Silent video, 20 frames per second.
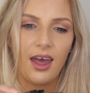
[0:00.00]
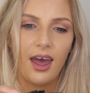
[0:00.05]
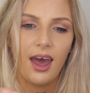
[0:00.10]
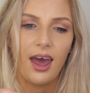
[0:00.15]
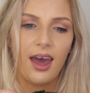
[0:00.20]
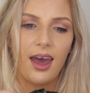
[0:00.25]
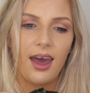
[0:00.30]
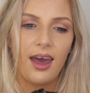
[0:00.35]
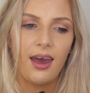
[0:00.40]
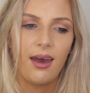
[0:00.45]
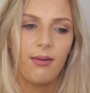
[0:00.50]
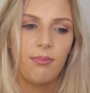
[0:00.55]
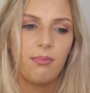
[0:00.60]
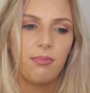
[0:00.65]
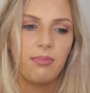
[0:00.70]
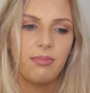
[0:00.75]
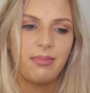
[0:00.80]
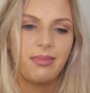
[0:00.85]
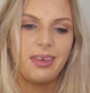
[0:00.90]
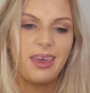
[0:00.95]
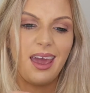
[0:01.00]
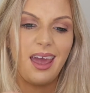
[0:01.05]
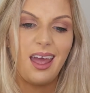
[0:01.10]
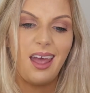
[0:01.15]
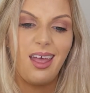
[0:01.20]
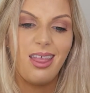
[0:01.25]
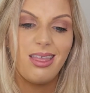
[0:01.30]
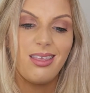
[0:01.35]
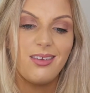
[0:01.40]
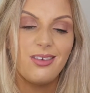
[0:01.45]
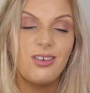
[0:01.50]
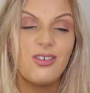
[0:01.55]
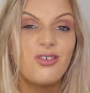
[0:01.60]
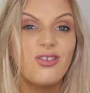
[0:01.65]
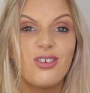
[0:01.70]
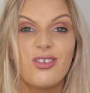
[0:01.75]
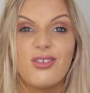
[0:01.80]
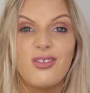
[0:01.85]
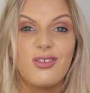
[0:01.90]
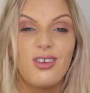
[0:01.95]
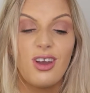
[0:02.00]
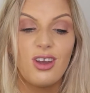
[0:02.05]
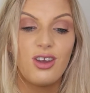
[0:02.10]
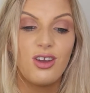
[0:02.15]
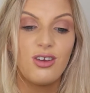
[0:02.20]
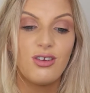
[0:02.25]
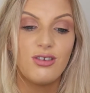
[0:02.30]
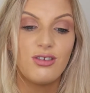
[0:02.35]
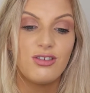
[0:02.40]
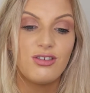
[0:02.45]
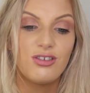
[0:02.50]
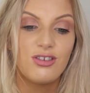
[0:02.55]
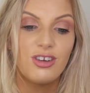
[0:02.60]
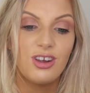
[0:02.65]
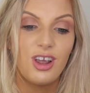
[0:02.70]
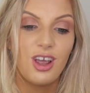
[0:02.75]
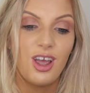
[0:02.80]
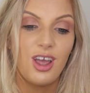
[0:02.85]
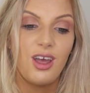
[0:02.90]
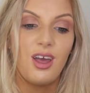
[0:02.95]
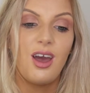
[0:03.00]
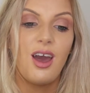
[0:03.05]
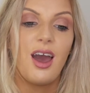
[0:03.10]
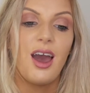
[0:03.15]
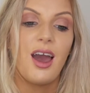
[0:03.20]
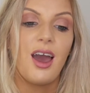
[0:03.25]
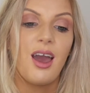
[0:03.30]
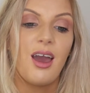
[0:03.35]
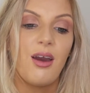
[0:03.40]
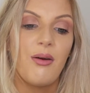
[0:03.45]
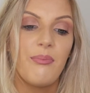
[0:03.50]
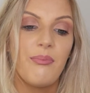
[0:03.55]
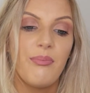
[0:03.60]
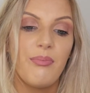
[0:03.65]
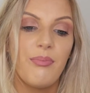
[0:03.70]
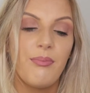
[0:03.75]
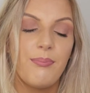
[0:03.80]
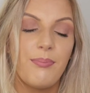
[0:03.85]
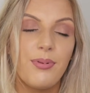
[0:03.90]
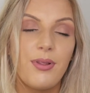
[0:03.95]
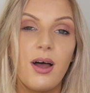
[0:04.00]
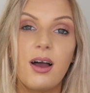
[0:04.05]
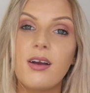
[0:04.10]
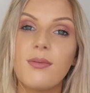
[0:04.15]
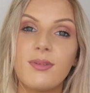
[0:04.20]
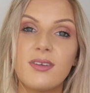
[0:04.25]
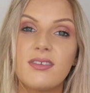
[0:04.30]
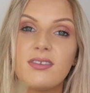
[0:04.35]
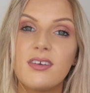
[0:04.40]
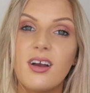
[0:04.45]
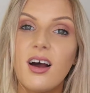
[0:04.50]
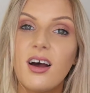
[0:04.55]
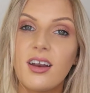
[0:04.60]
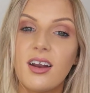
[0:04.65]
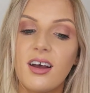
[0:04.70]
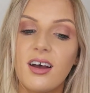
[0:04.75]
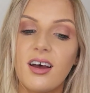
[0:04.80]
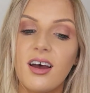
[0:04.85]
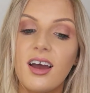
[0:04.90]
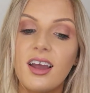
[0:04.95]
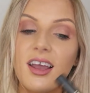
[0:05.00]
Yeah, this is just a good black mascara.